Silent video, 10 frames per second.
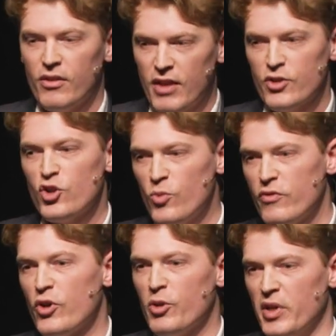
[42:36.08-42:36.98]
That's who
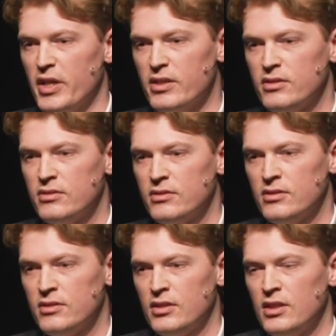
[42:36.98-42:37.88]
we've got to be.
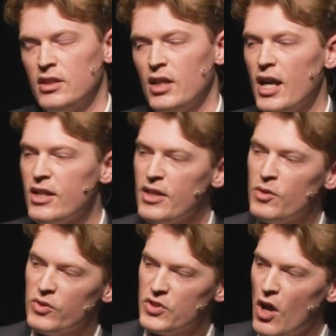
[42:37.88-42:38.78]
And
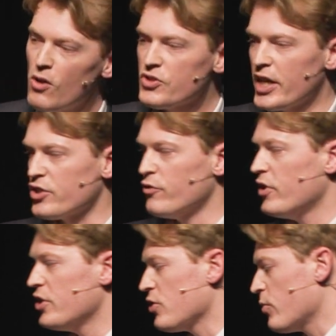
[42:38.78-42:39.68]
then this whole section
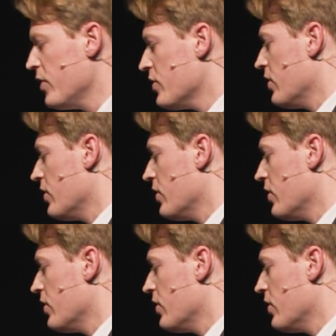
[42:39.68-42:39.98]
finishes with this